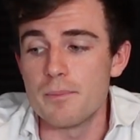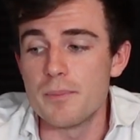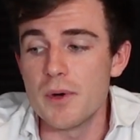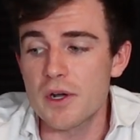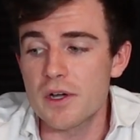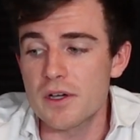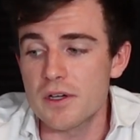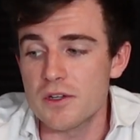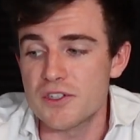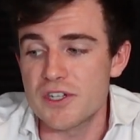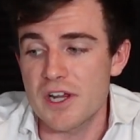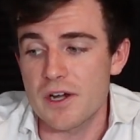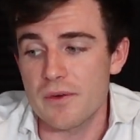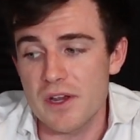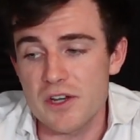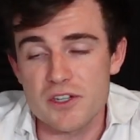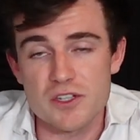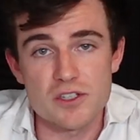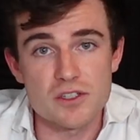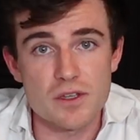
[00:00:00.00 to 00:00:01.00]
book,
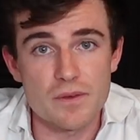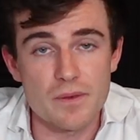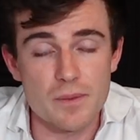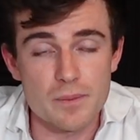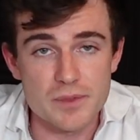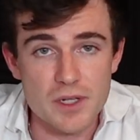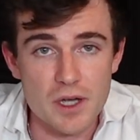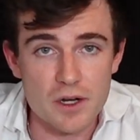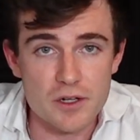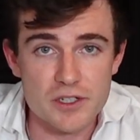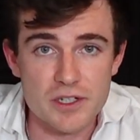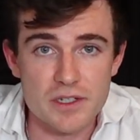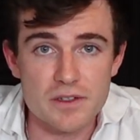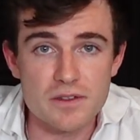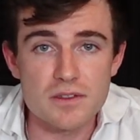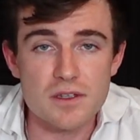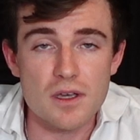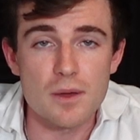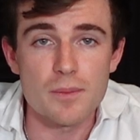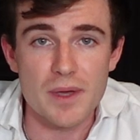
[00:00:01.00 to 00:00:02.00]
Generations of
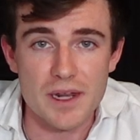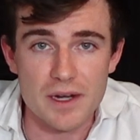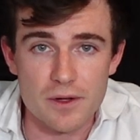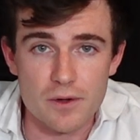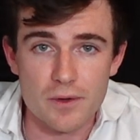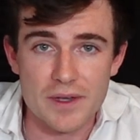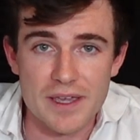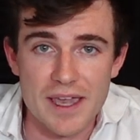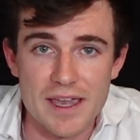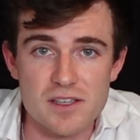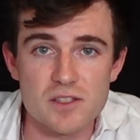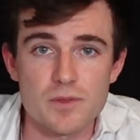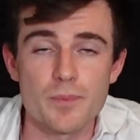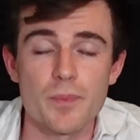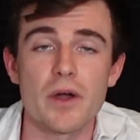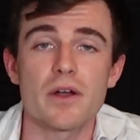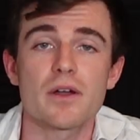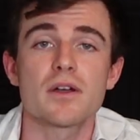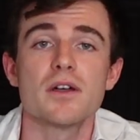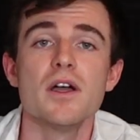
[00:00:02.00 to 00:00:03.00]
Abductions, a Medical Case
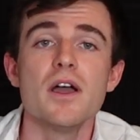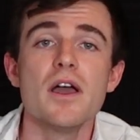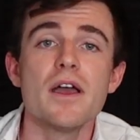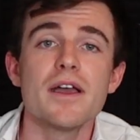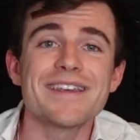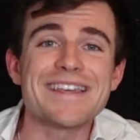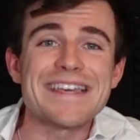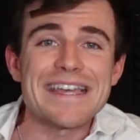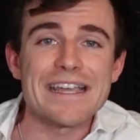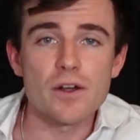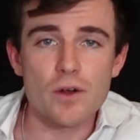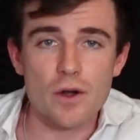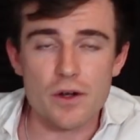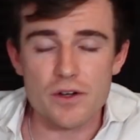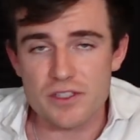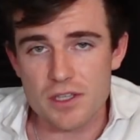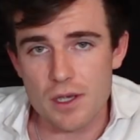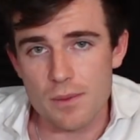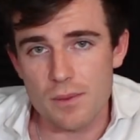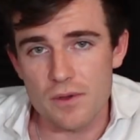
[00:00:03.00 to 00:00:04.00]
Book. Here are
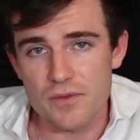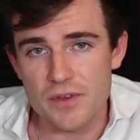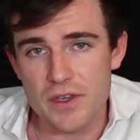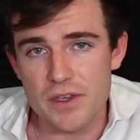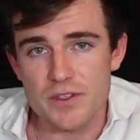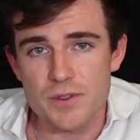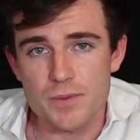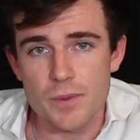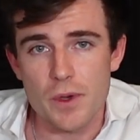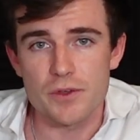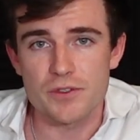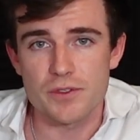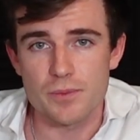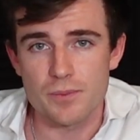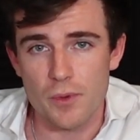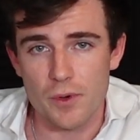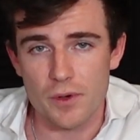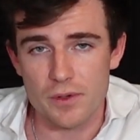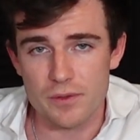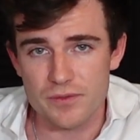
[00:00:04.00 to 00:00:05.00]
some of his most
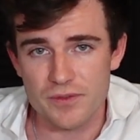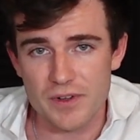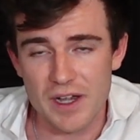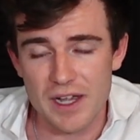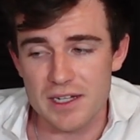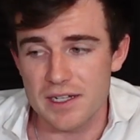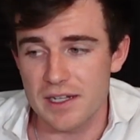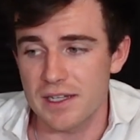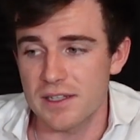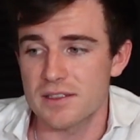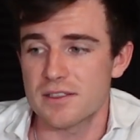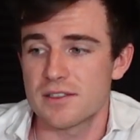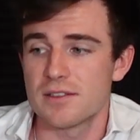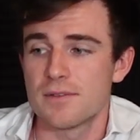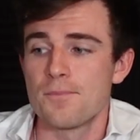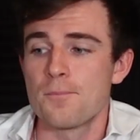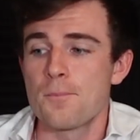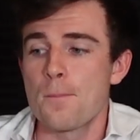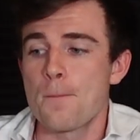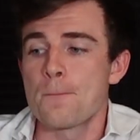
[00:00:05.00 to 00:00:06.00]
important findings.
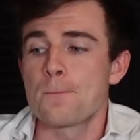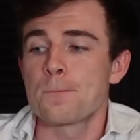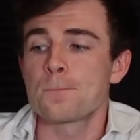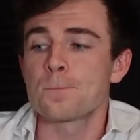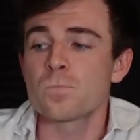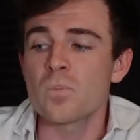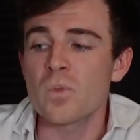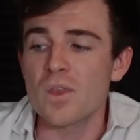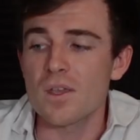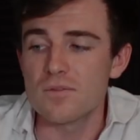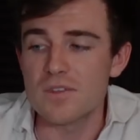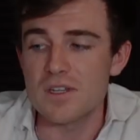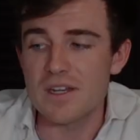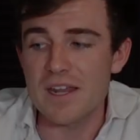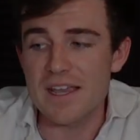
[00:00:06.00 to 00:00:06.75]
The